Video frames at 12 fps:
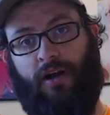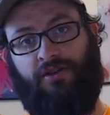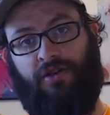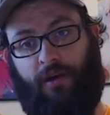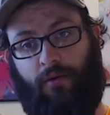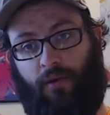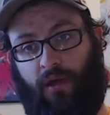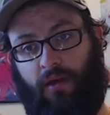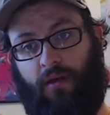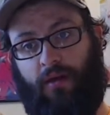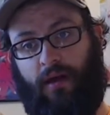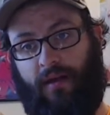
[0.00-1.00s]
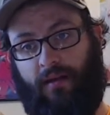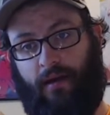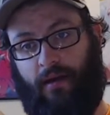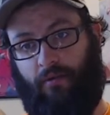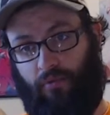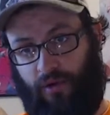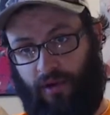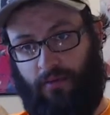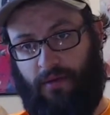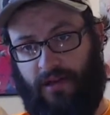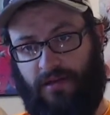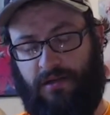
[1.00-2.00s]
that I really like that I really
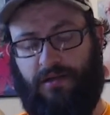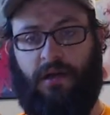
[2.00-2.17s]
miss,